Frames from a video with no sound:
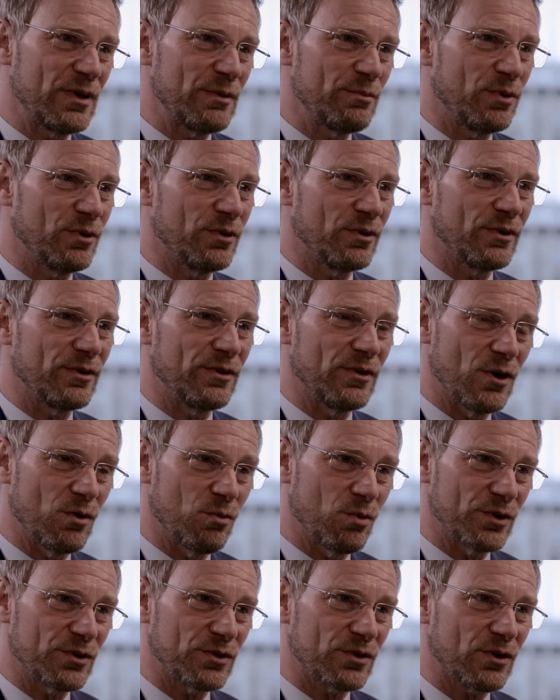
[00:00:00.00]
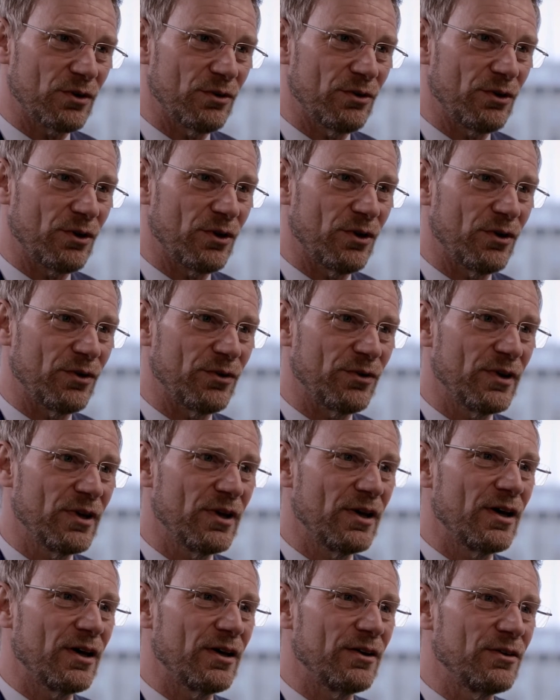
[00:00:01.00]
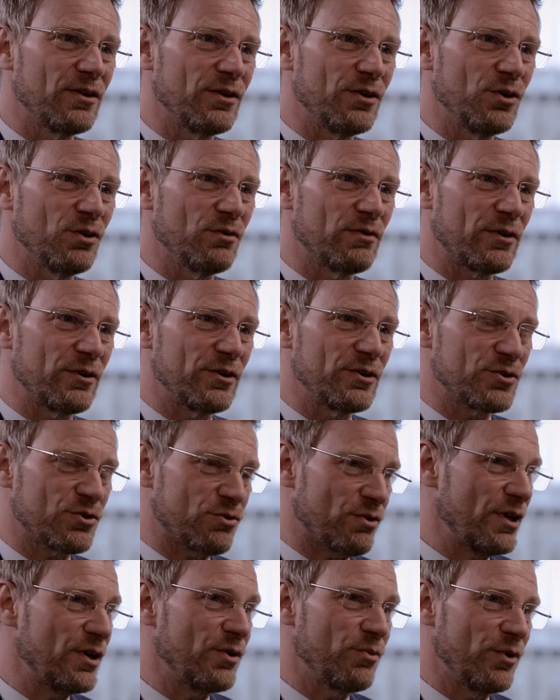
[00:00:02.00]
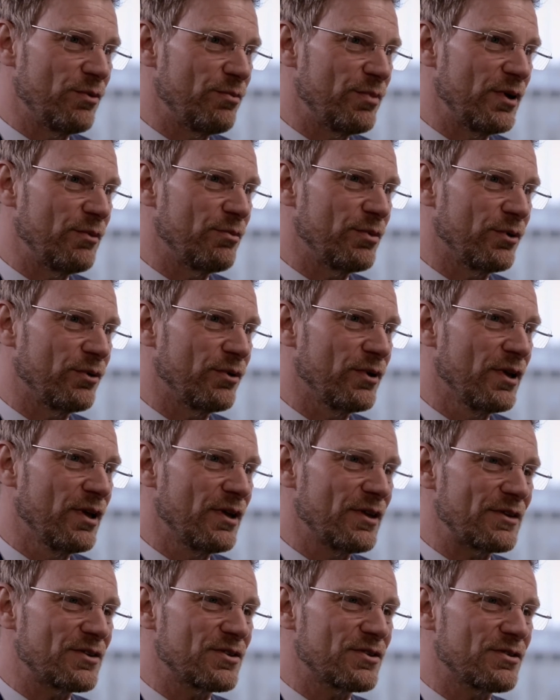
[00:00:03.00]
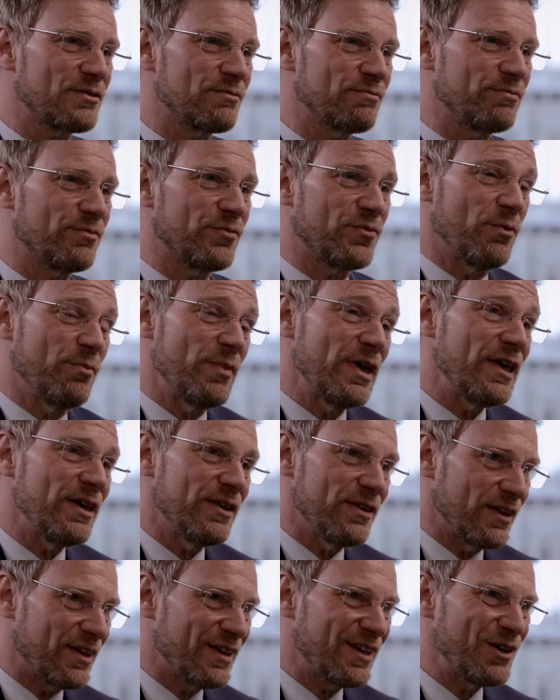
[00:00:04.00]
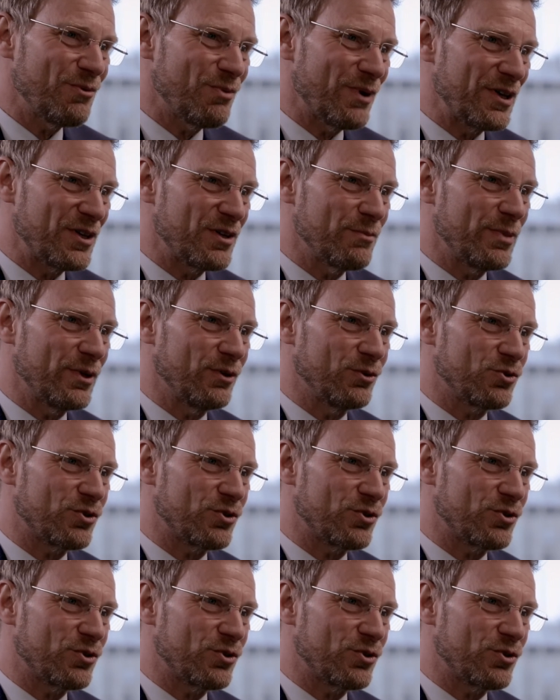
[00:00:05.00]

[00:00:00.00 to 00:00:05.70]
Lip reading: people know what's going on and that you're very straight with people. That's, for me, the key way to build